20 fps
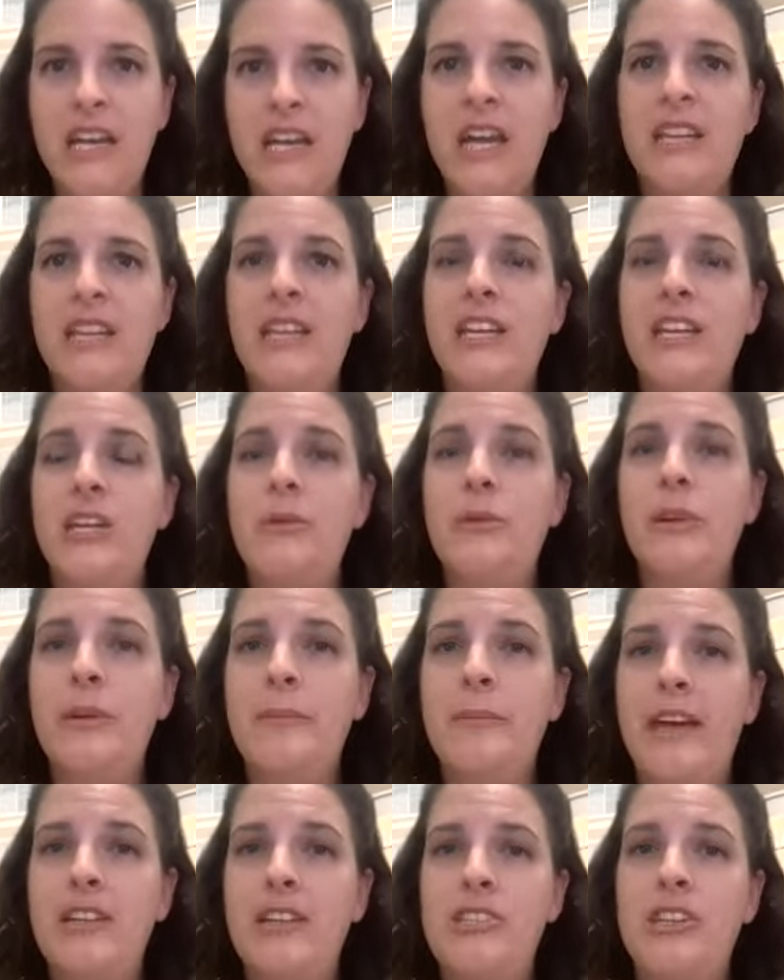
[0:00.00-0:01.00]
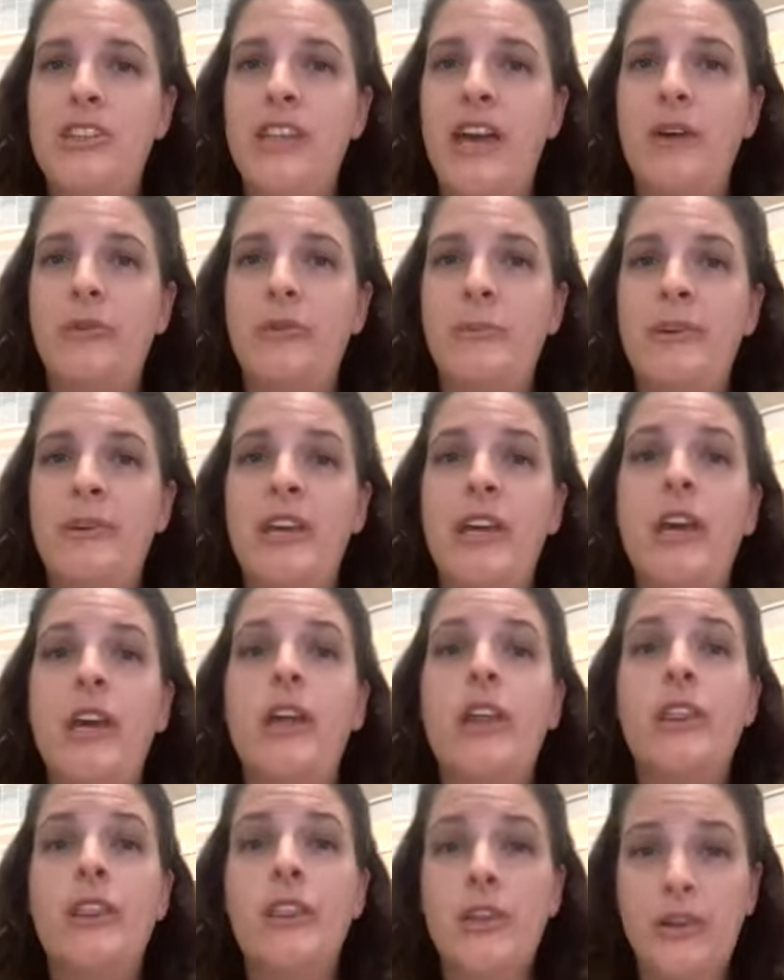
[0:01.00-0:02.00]
then you would imagine that would be
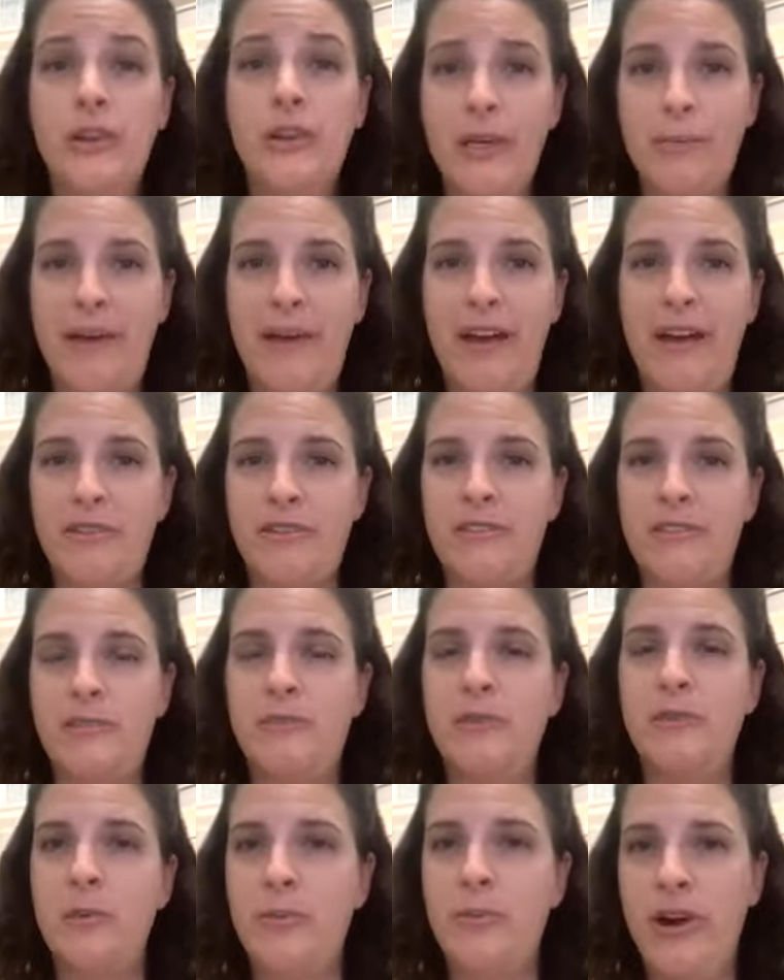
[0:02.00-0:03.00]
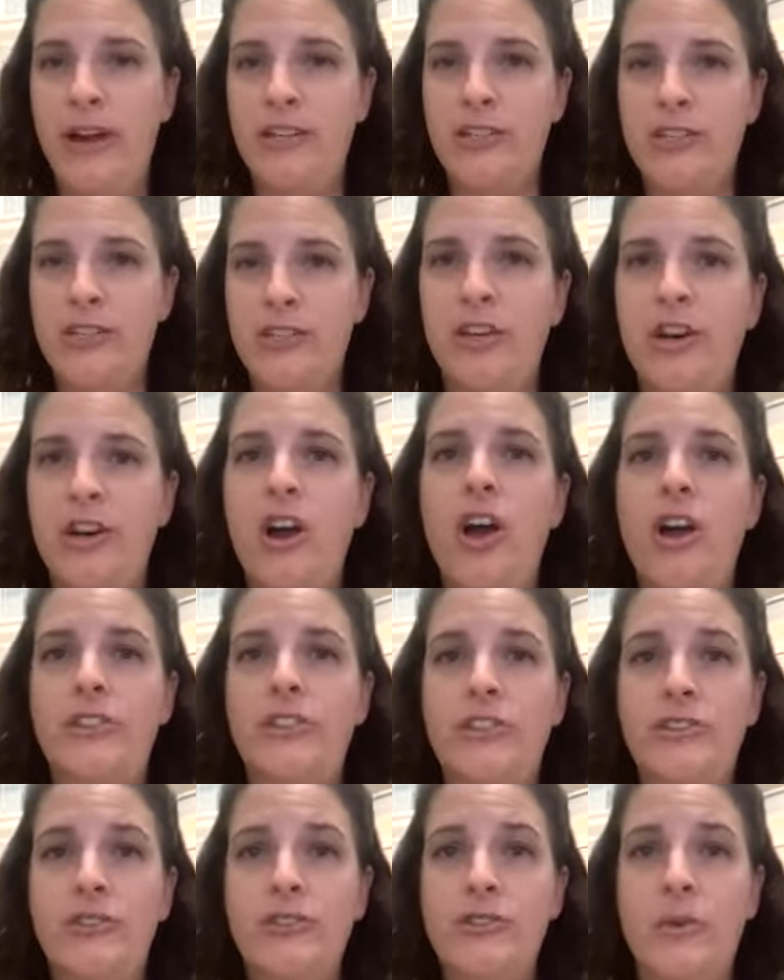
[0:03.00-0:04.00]
30 pounds more pressure on
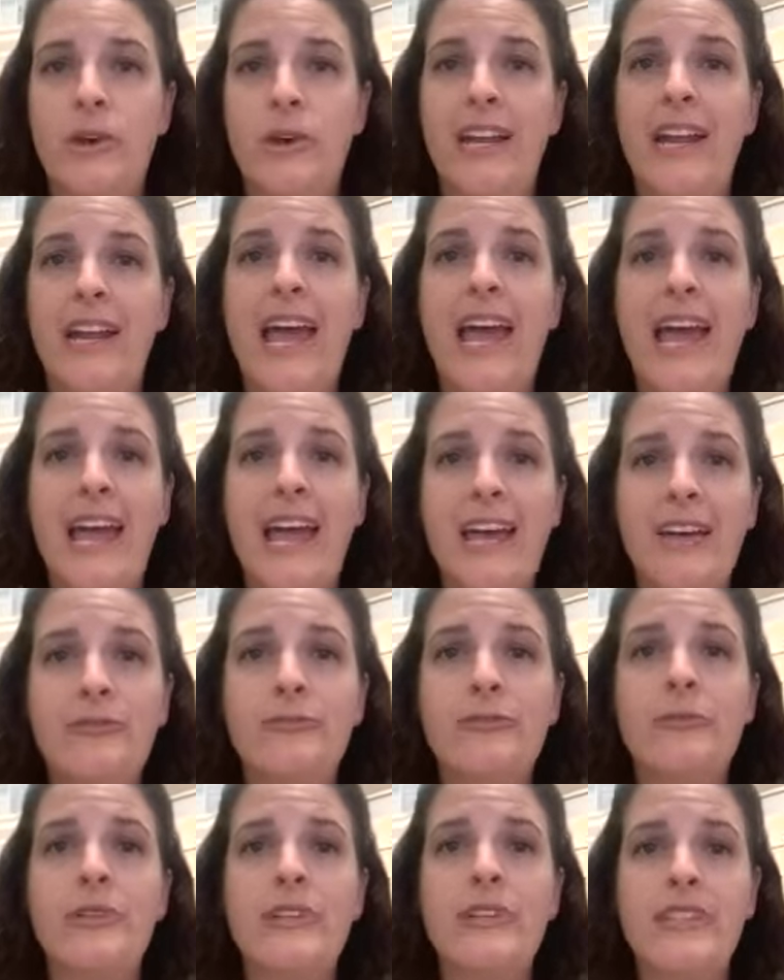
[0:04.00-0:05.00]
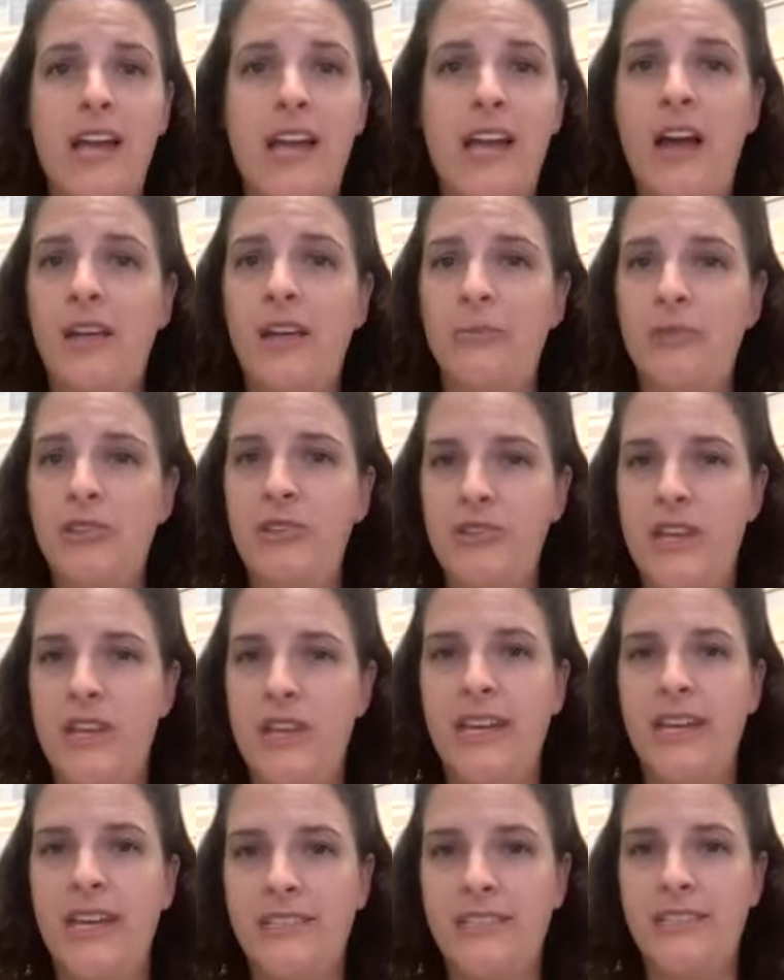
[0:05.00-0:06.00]
your joint every time you
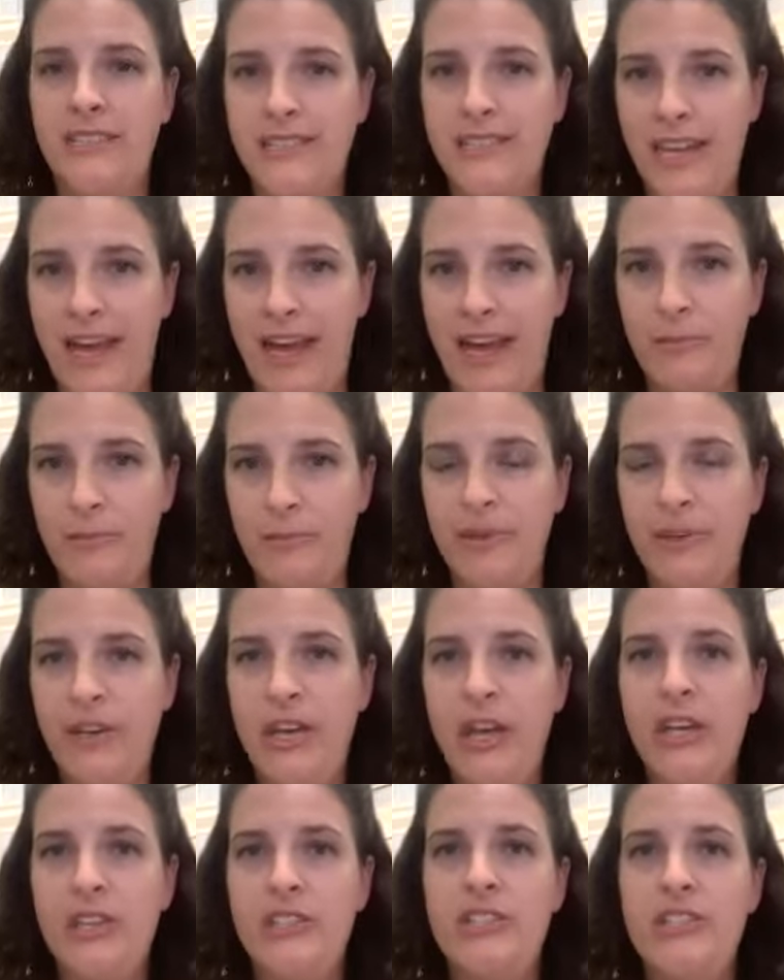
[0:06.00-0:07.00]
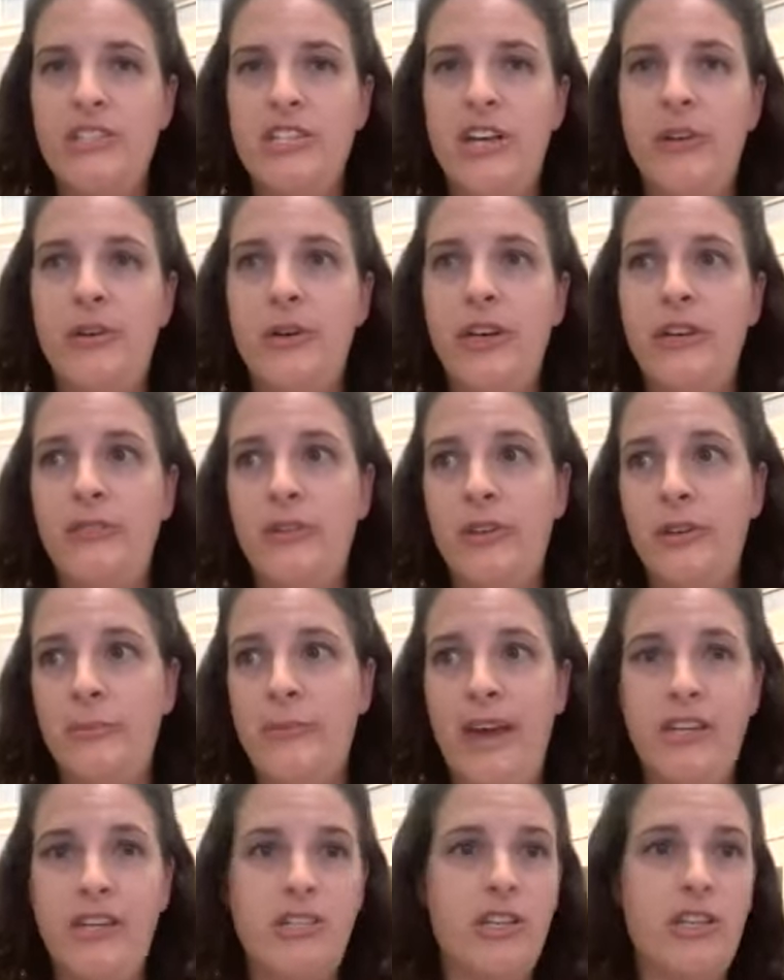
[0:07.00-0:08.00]
take a step. So if you
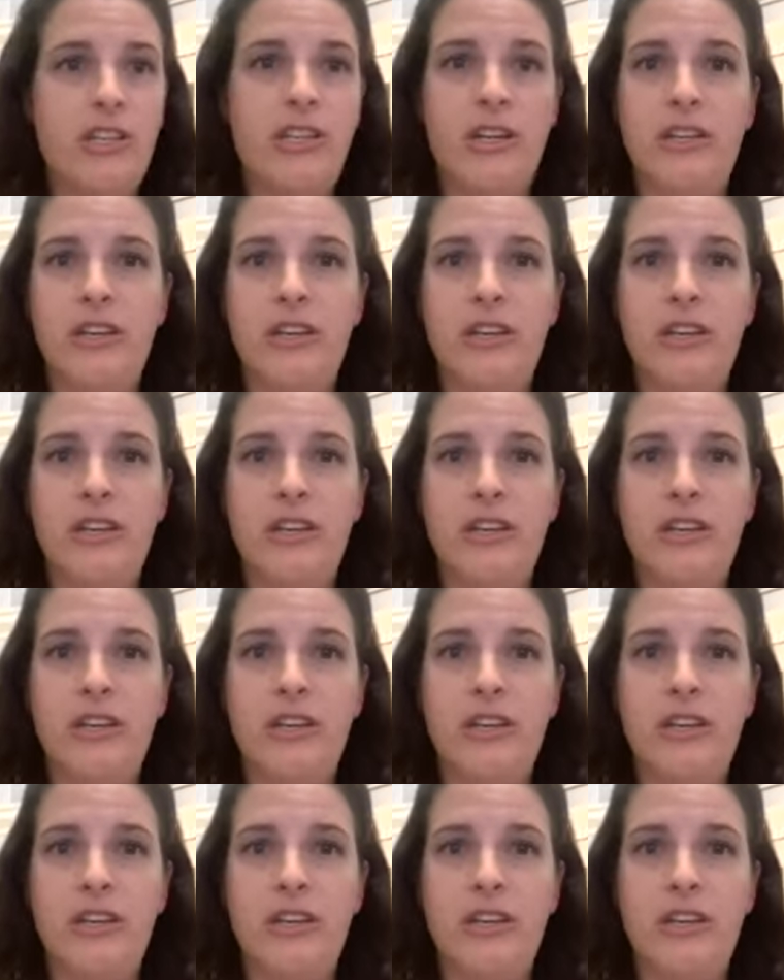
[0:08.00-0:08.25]
imagine,